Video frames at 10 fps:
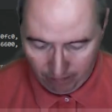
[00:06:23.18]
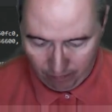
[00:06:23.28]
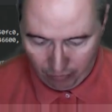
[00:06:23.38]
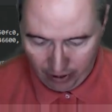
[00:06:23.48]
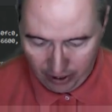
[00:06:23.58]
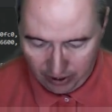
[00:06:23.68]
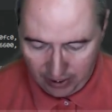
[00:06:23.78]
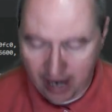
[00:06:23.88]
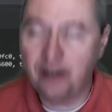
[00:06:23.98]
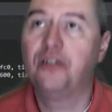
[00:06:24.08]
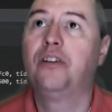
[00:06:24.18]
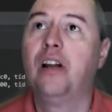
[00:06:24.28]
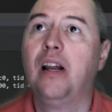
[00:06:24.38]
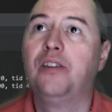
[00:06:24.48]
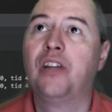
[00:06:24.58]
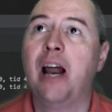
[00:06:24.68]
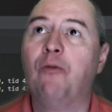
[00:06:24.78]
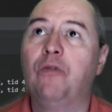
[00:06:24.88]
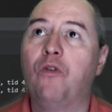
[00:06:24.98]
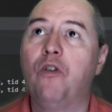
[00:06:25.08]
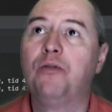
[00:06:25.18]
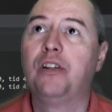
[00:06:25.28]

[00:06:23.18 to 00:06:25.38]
Pretty standard Xamarin.Forms